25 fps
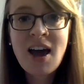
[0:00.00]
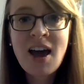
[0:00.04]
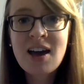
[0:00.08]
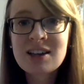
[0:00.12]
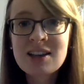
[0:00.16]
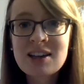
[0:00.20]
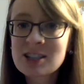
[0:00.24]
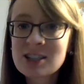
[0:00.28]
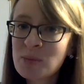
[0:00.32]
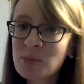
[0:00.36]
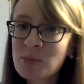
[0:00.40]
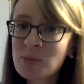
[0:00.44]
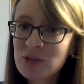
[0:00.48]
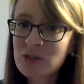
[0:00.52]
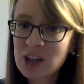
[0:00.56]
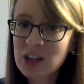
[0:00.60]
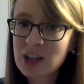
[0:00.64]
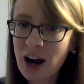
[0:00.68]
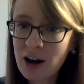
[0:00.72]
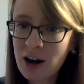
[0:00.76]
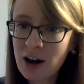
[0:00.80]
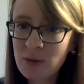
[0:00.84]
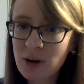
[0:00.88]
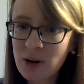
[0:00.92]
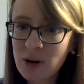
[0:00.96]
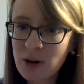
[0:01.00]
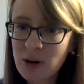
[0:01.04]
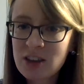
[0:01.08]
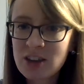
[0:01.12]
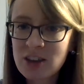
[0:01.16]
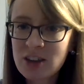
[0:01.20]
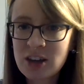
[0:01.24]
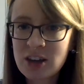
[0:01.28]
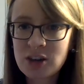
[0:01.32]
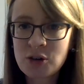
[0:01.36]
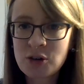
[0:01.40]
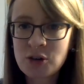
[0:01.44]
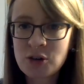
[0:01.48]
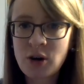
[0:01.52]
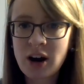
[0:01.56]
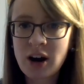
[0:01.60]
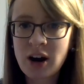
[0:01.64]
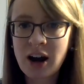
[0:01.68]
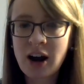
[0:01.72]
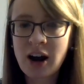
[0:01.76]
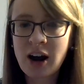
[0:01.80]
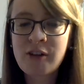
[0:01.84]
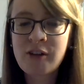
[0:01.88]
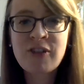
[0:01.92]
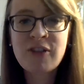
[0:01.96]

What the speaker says: some of the artwork that your